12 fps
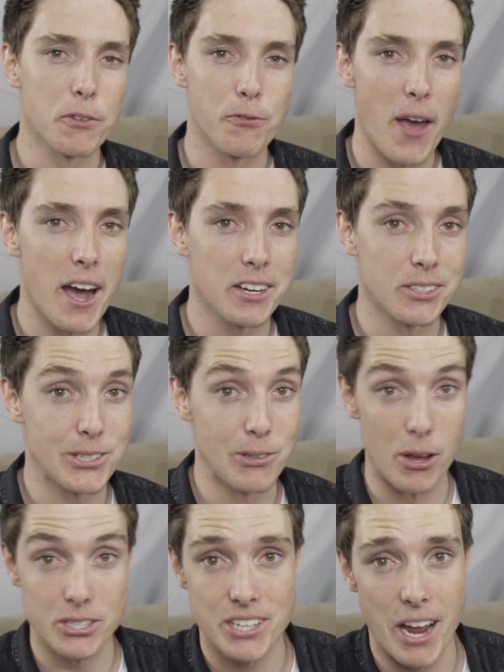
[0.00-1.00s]
the Falcons
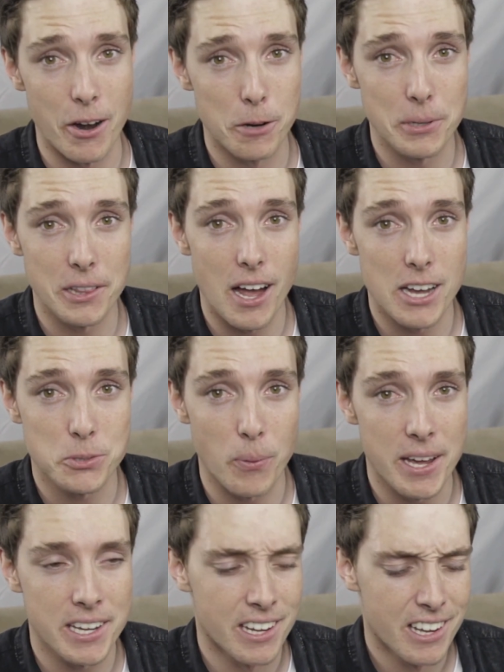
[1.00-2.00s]
lost terribly last
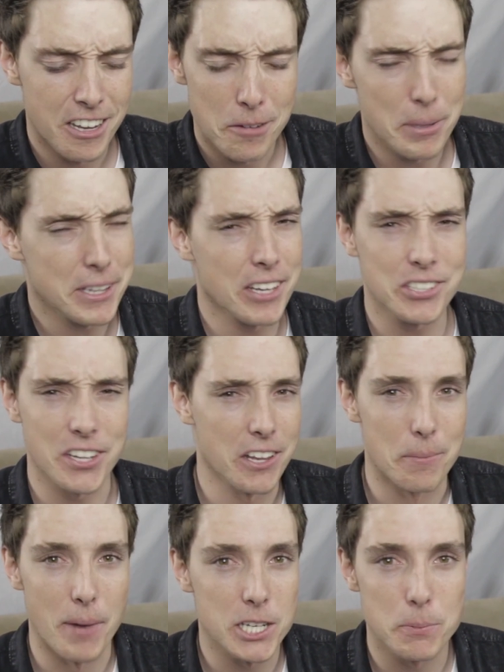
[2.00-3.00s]
week, but they're
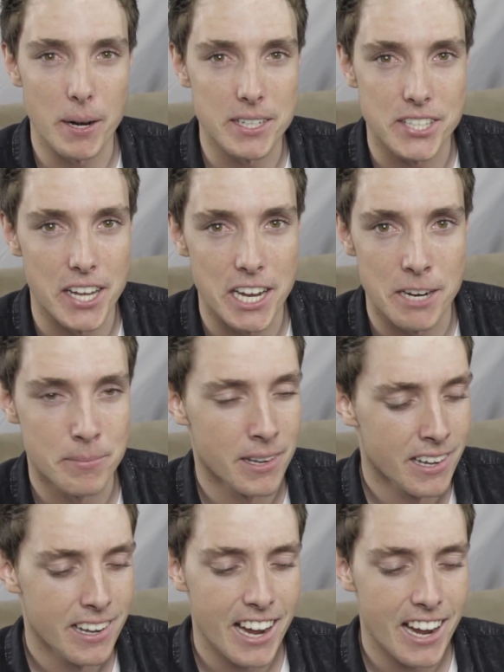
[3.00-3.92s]
still a much better team.